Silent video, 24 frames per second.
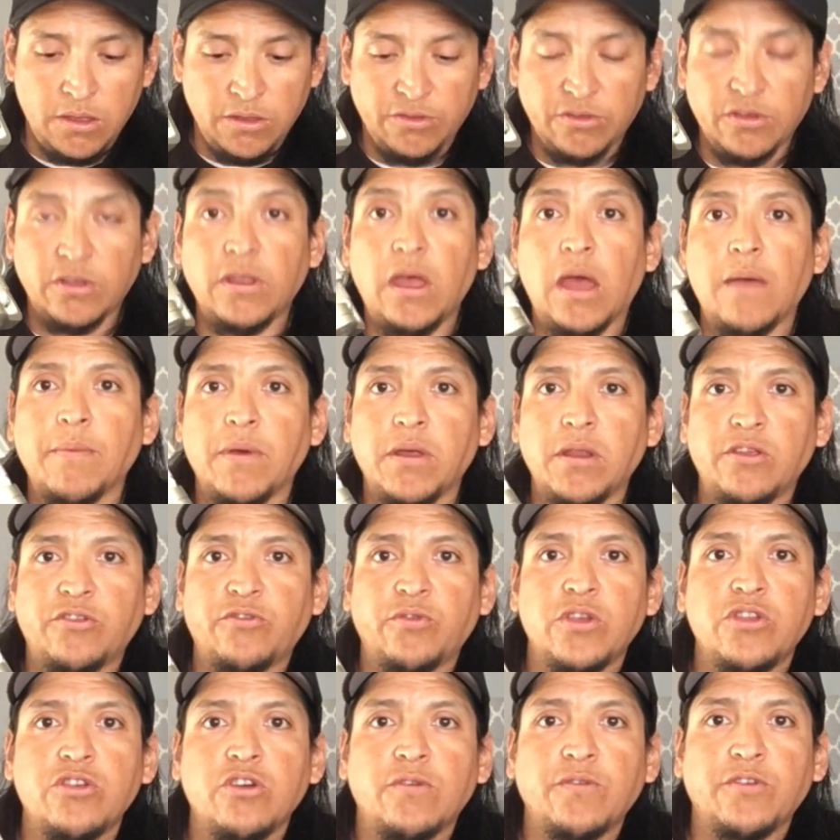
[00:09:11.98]
So now I'm going to
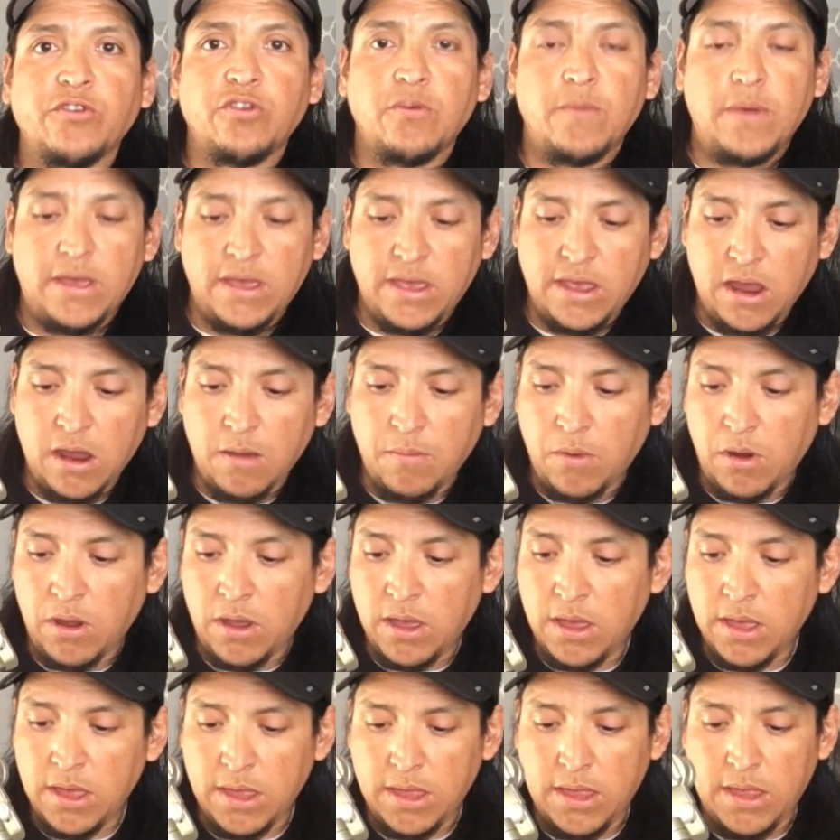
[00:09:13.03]
switch over to my camera
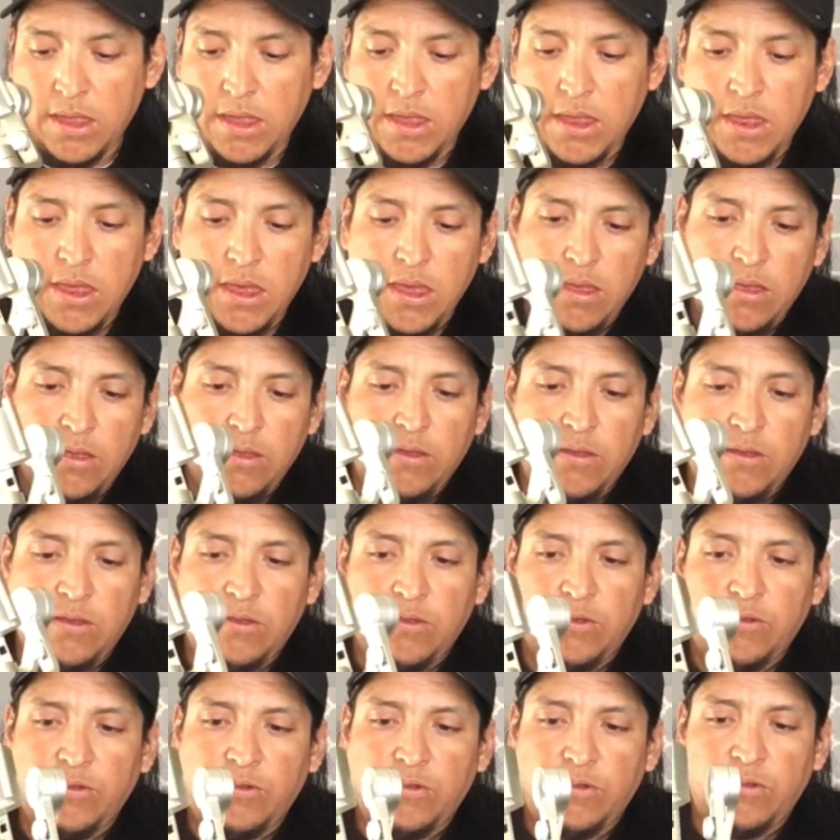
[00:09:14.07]

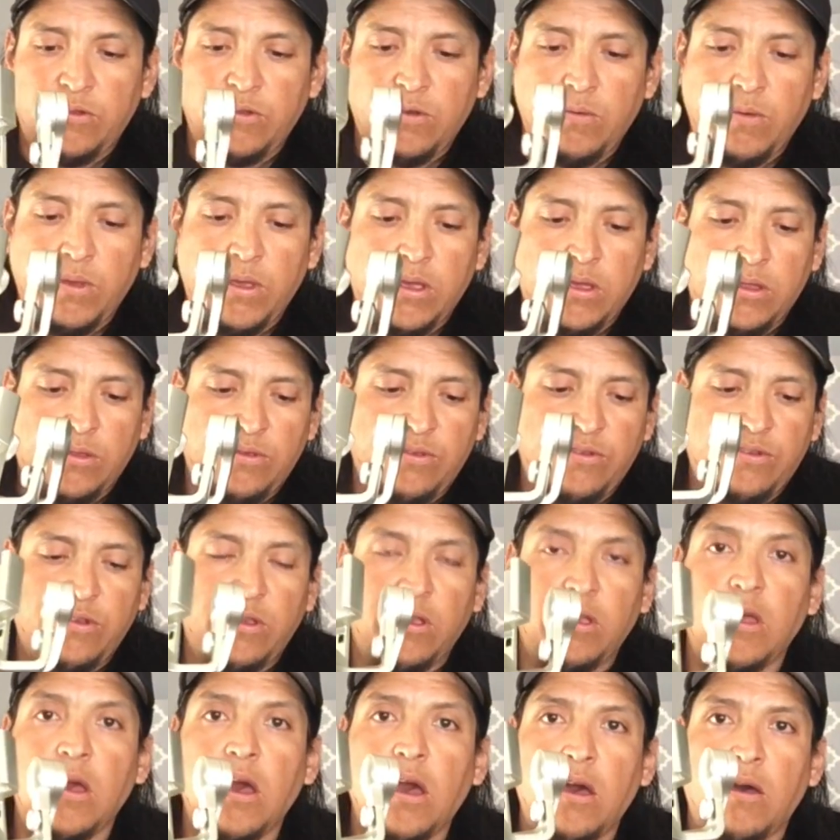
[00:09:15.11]
so we can
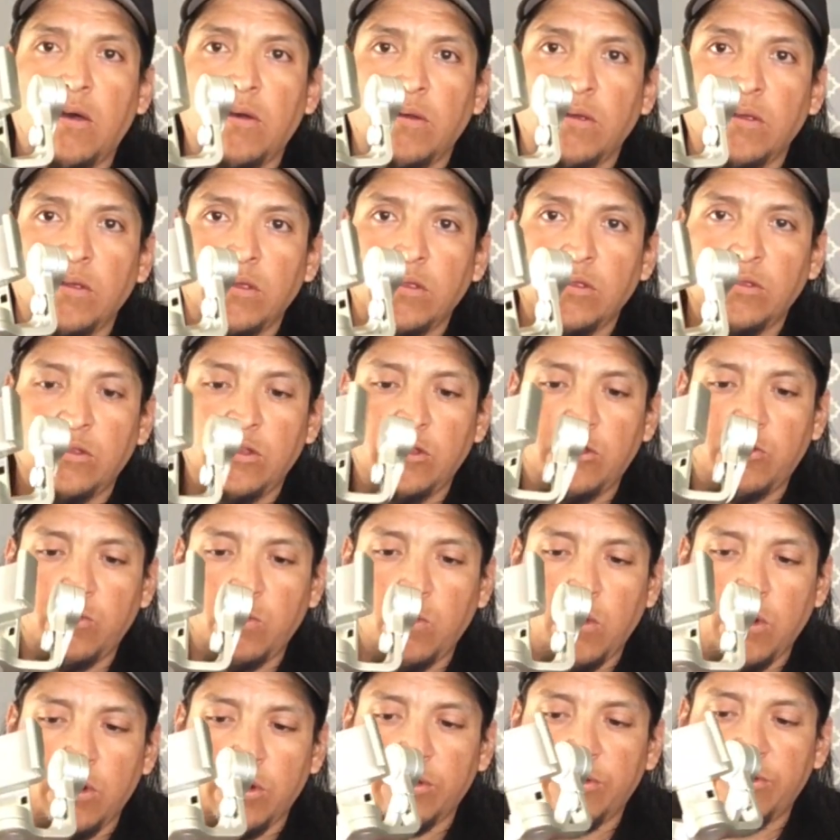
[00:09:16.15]
see how this
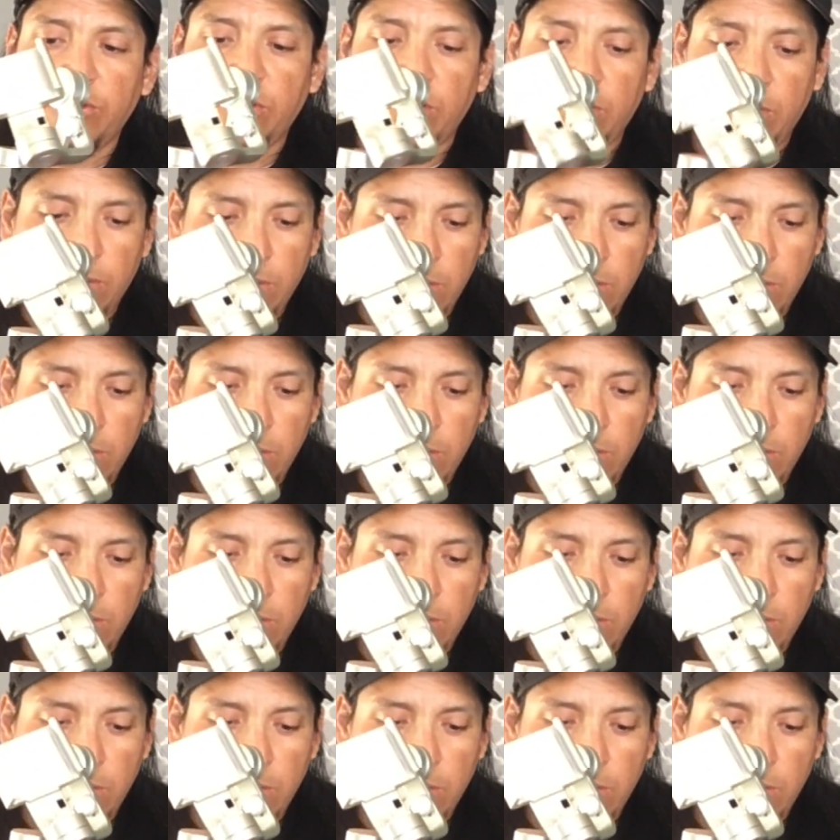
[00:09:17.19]
works.